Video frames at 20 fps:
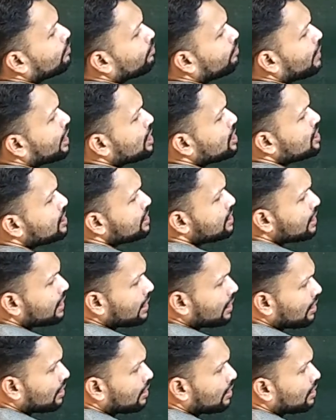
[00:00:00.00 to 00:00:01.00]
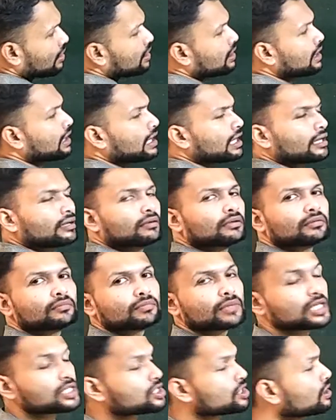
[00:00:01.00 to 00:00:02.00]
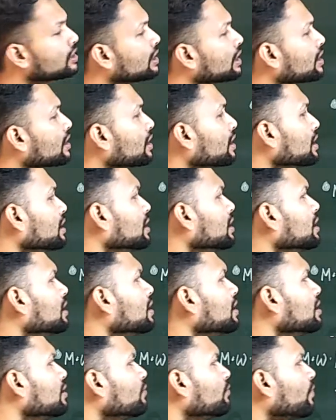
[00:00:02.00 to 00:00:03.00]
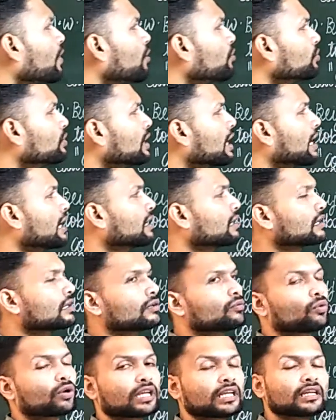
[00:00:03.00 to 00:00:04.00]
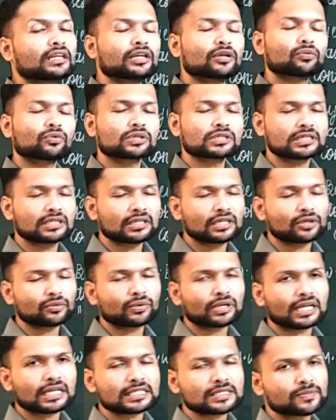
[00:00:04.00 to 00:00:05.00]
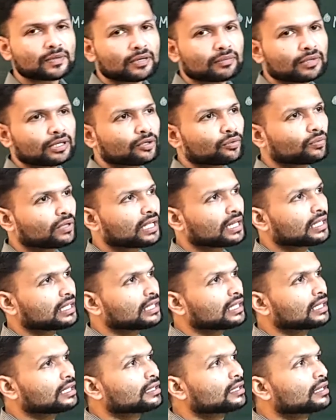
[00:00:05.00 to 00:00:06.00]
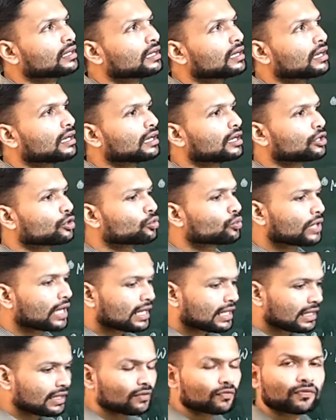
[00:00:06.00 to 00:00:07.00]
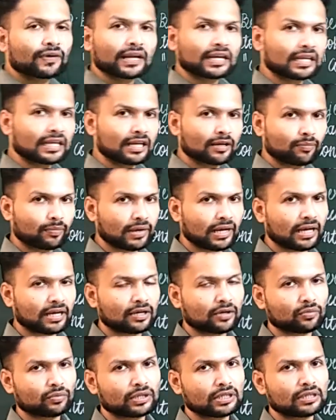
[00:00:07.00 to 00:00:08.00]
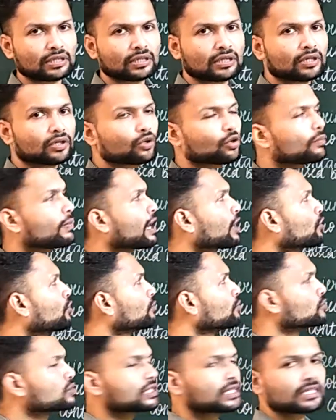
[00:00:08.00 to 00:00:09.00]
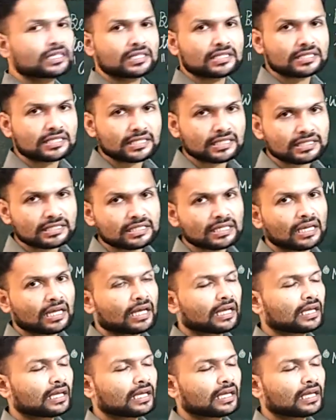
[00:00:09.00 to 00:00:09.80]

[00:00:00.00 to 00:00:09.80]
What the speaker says: Bejernik, Bejernik, he found that what he did was he did one experiment where he took an infected plant with tobacco mosaic disease.